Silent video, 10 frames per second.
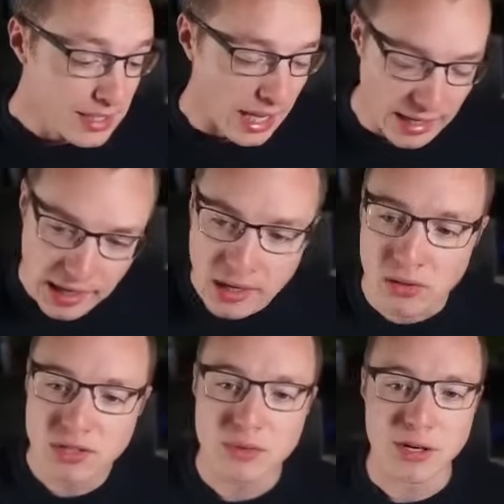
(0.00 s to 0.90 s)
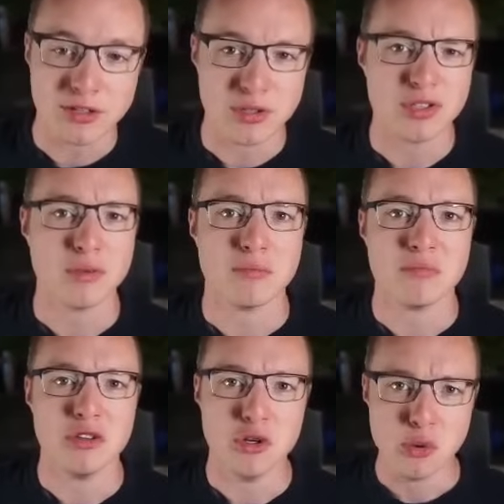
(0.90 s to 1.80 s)
And then I also want to do
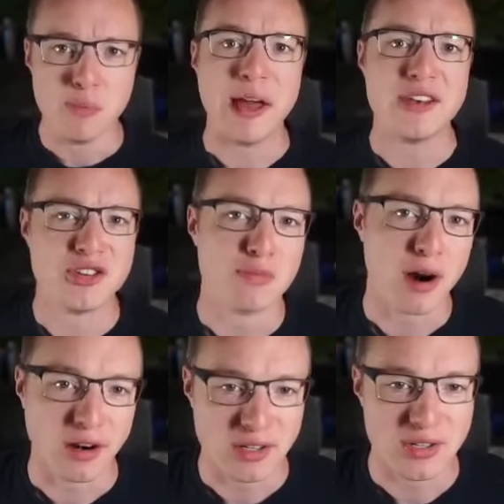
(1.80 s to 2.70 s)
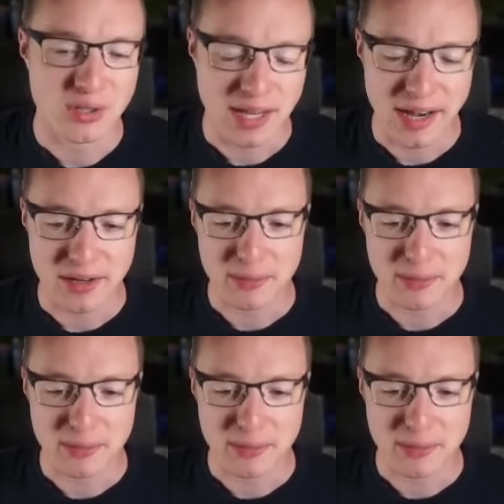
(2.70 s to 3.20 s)
some new benchmarks together,